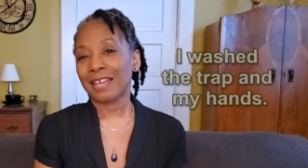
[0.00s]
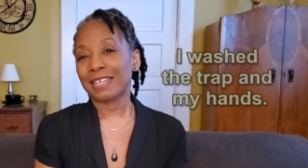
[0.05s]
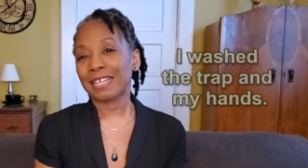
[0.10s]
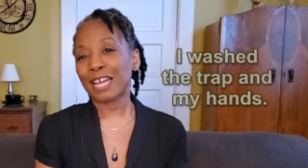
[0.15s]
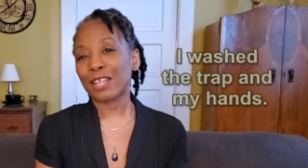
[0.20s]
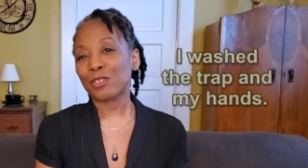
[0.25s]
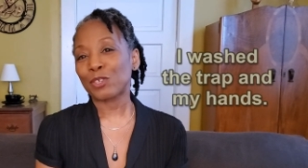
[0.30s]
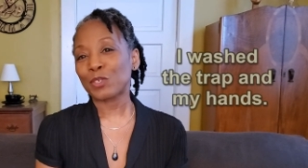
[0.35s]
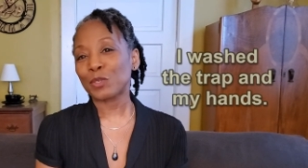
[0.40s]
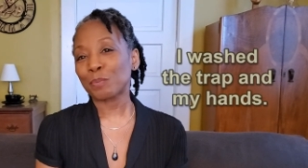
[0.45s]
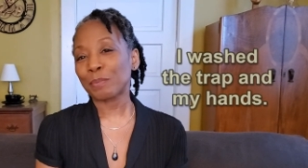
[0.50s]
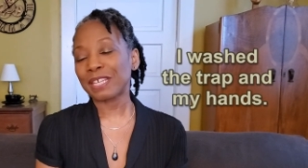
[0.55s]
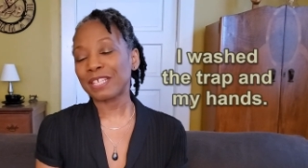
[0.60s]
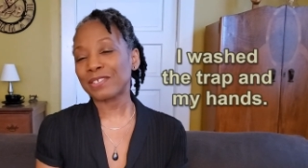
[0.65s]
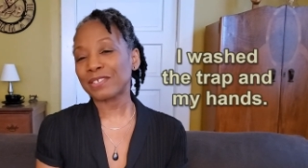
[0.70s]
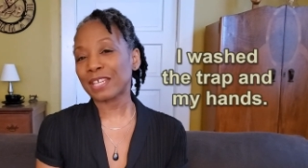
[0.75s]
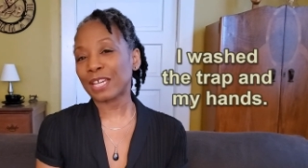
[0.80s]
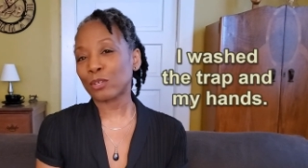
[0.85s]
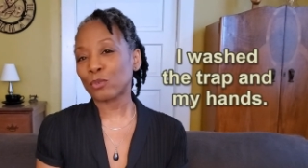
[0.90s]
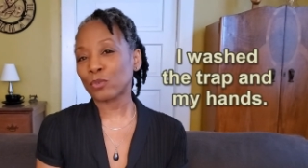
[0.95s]
Now, this may
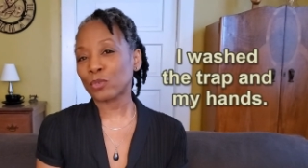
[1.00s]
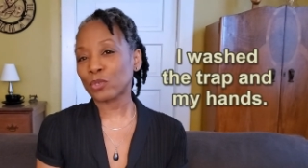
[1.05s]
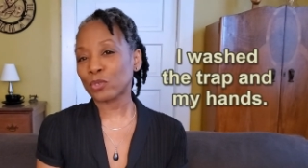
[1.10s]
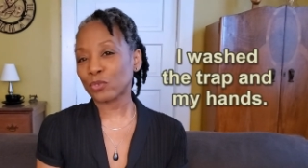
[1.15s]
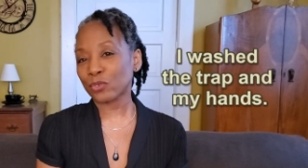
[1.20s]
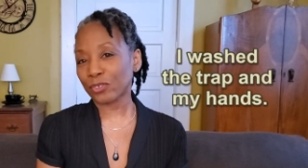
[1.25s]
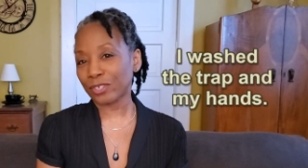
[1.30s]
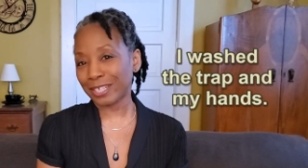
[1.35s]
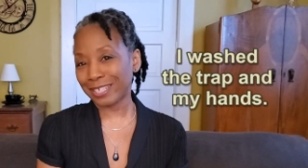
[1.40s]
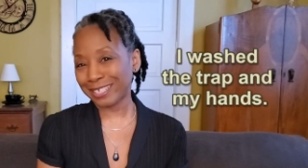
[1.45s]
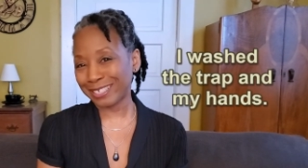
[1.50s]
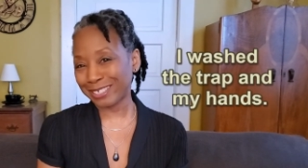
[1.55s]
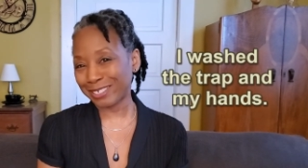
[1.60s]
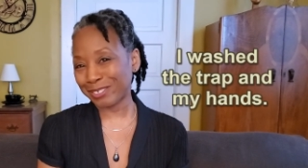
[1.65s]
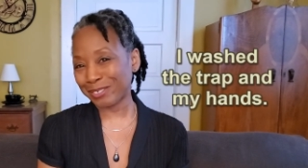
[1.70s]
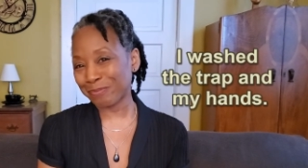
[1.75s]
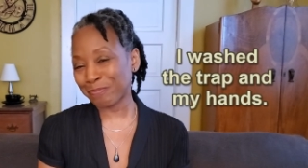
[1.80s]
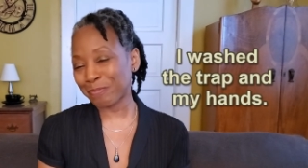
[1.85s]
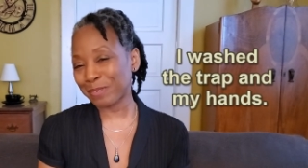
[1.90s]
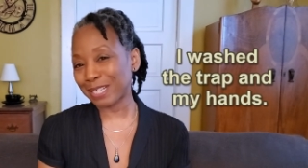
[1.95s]
sound
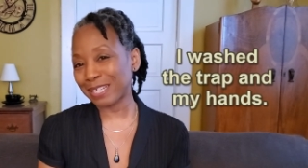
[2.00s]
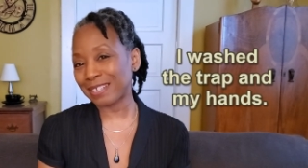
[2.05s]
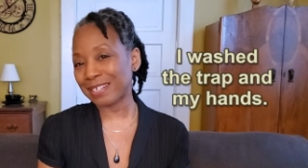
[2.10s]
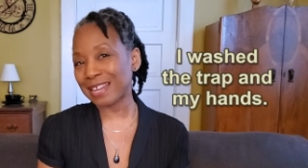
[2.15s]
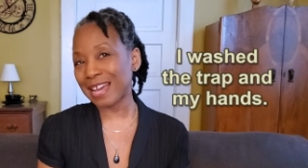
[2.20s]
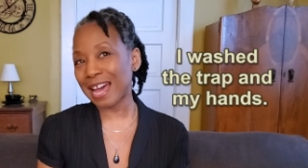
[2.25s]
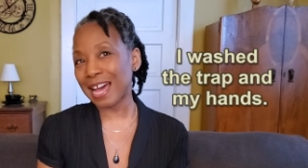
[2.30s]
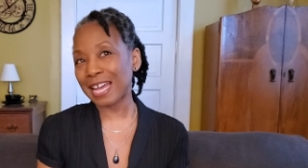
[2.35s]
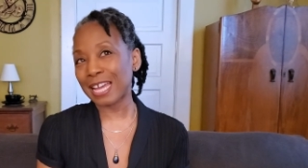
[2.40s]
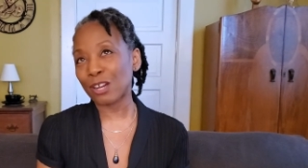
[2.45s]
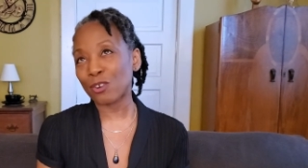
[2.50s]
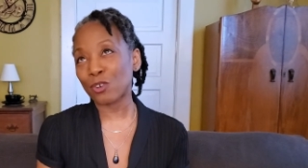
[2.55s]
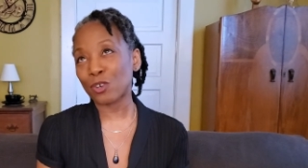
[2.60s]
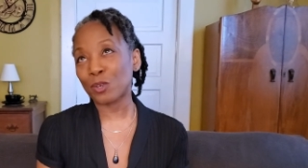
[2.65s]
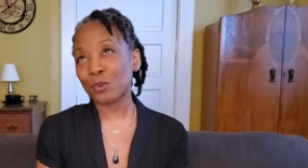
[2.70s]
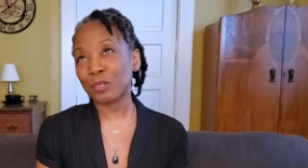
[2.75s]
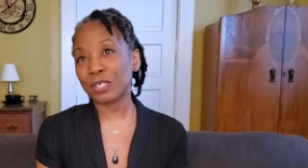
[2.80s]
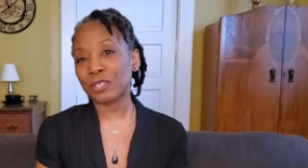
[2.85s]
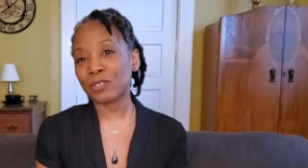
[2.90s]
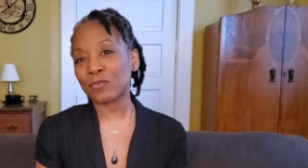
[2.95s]
strange, but I
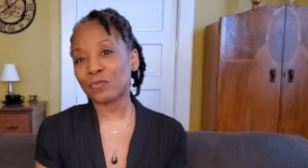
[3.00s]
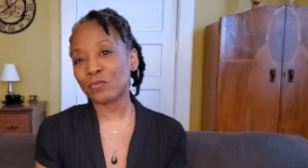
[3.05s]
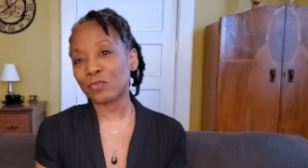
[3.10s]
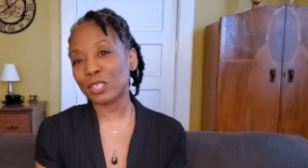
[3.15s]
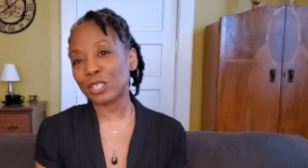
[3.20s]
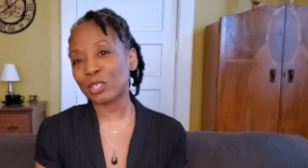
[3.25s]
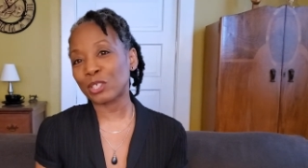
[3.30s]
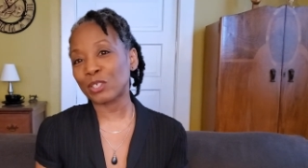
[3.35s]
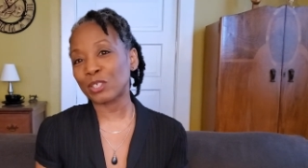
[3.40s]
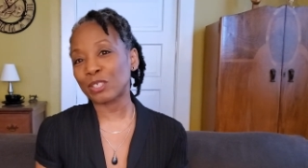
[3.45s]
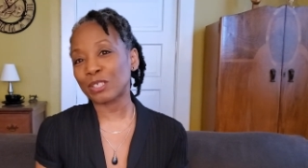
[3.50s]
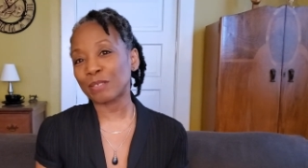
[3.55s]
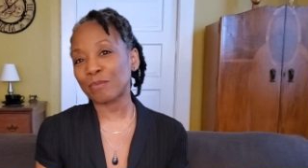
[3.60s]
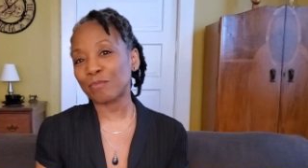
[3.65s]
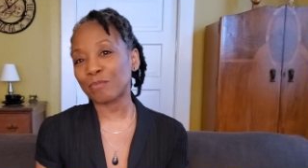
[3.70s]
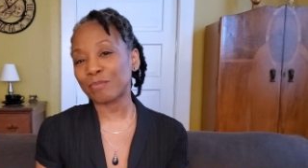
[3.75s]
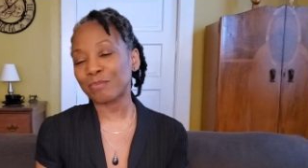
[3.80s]
always feel